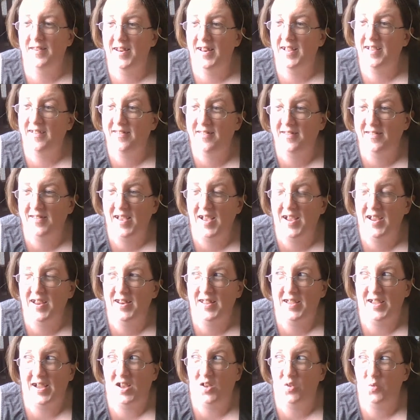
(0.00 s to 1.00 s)
today's
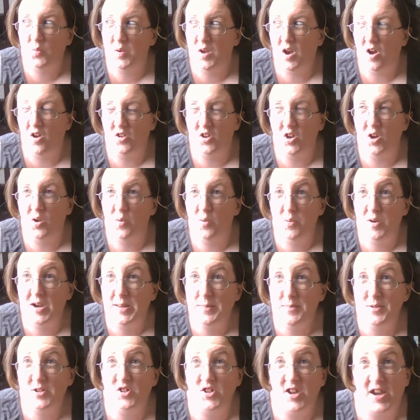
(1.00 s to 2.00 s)
society, as we all know,
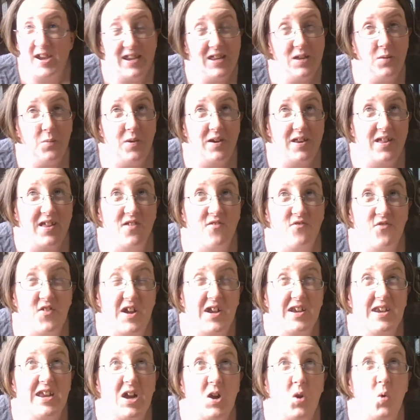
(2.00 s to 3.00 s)
pretty much anyone can
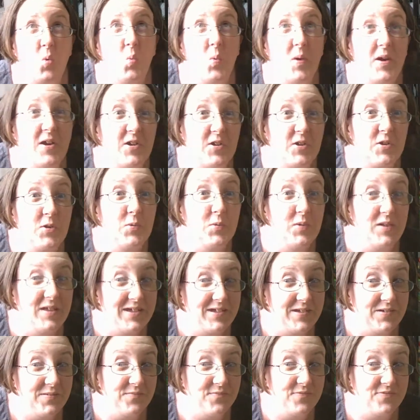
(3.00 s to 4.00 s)
find out where you
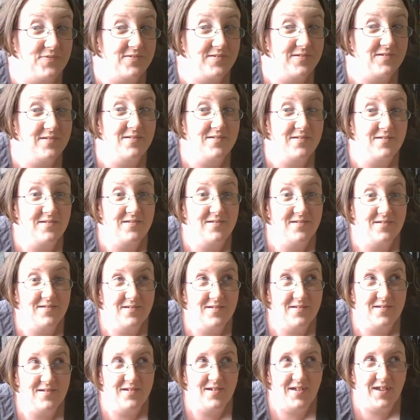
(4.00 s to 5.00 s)
live.
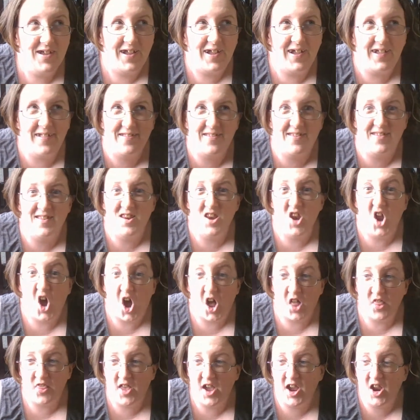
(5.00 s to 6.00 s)
It's
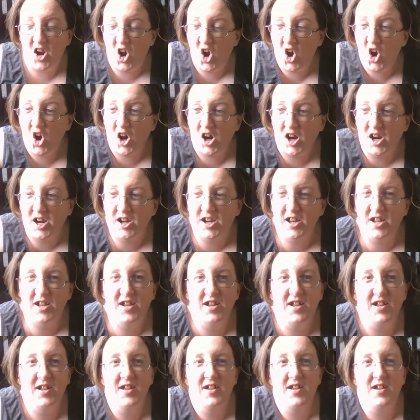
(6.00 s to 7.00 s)
not that hard.
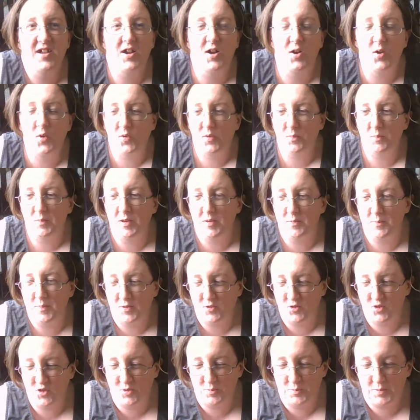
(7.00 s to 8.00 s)
Oh, somebody's
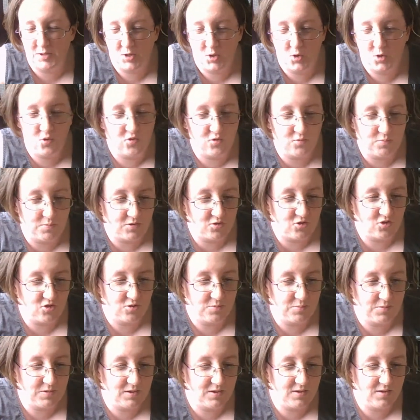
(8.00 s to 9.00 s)
messaging me. Who's
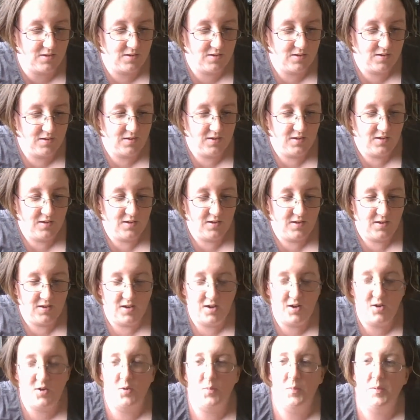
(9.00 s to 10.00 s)
messaging me?
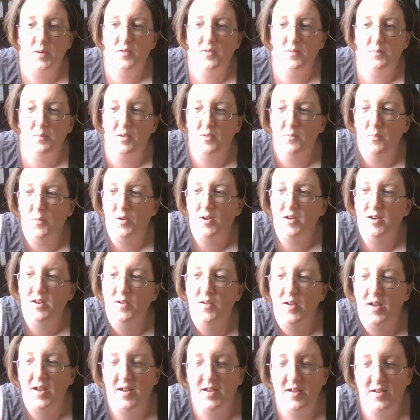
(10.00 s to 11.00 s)
Oh, no, wait, that's important.
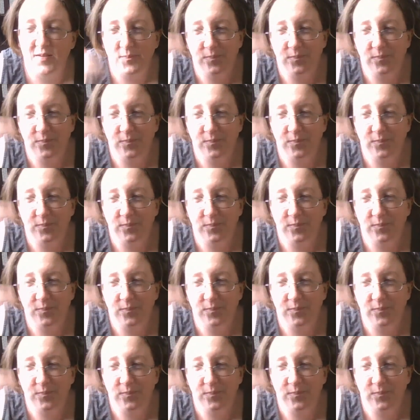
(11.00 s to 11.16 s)
Okay.